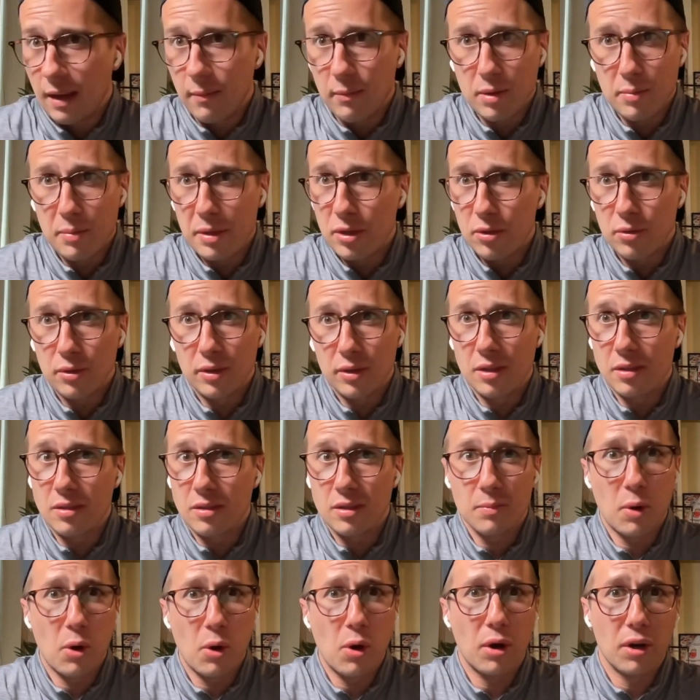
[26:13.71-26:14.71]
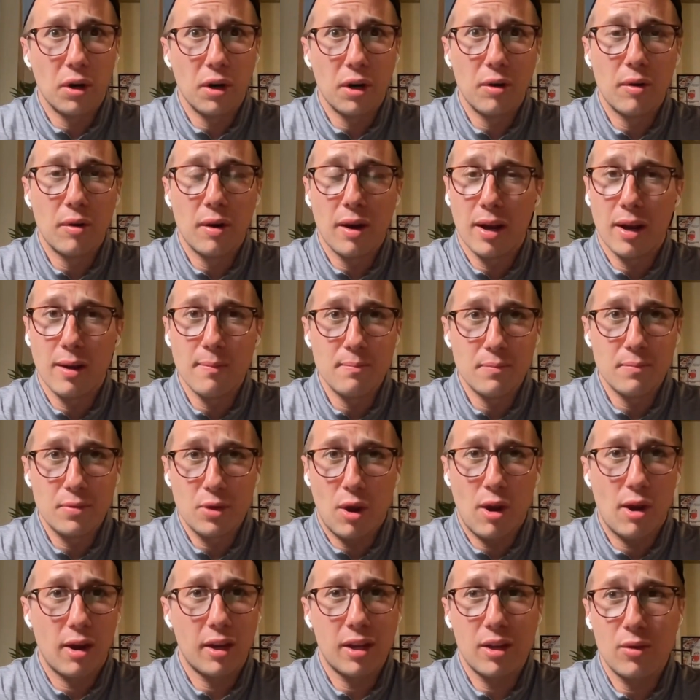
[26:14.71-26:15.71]
I'm going to be doing this tomorrow. I'm
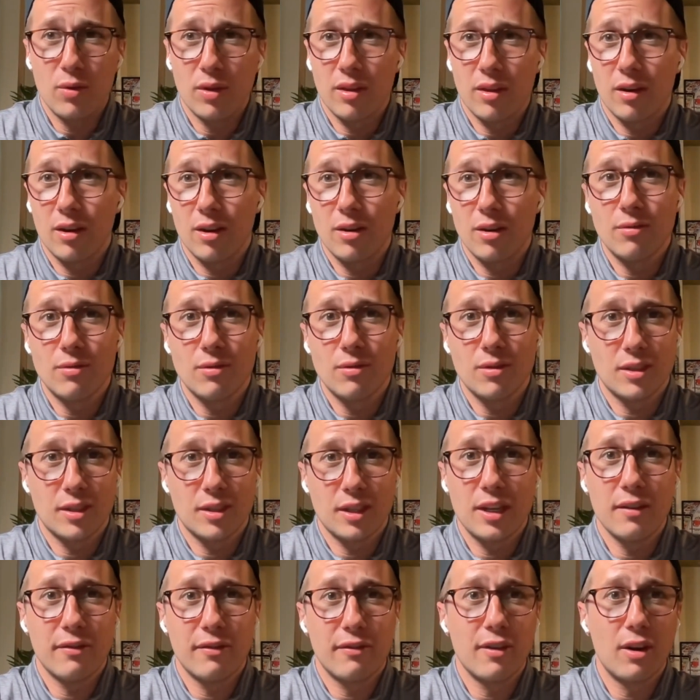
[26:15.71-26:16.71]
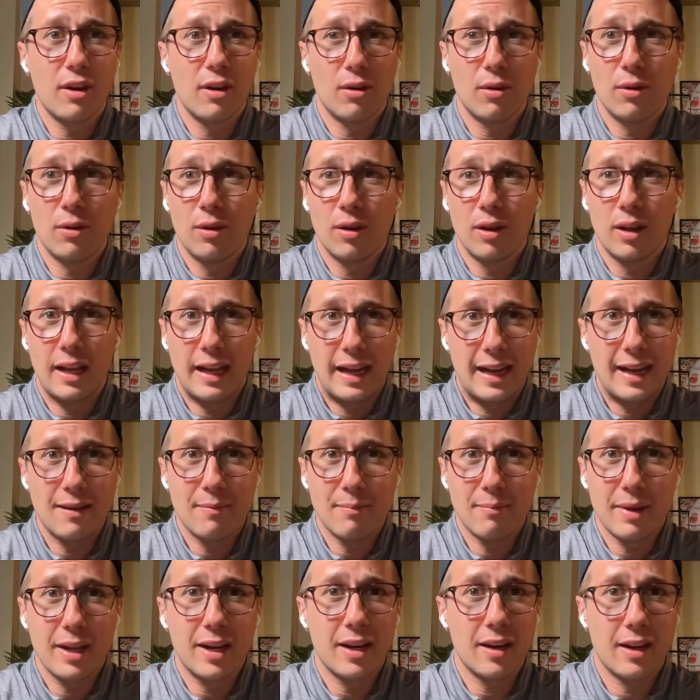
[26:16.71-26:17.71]
talking with our own CFO
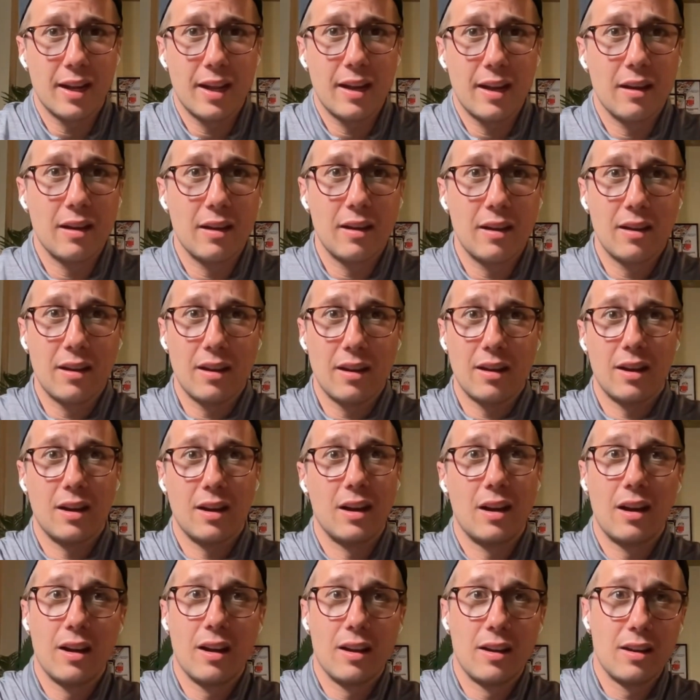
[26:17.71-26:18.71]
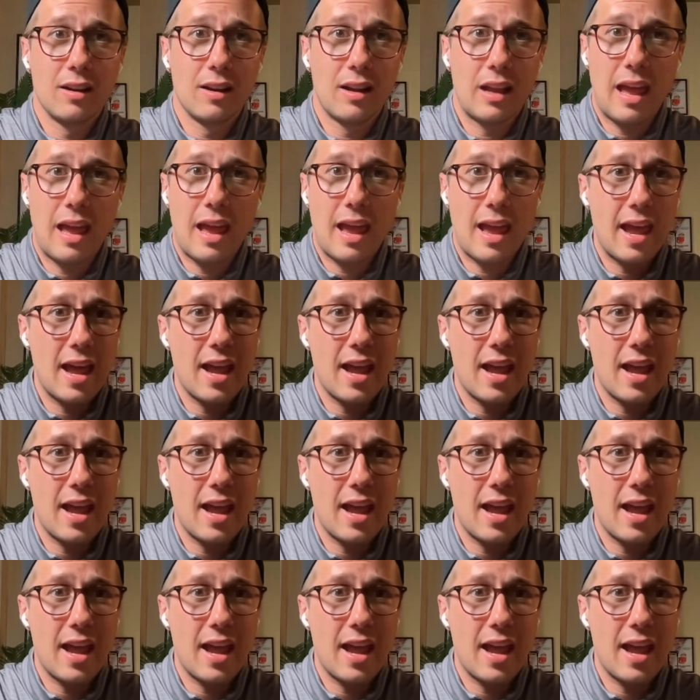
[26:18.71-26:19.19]
at Metadata on,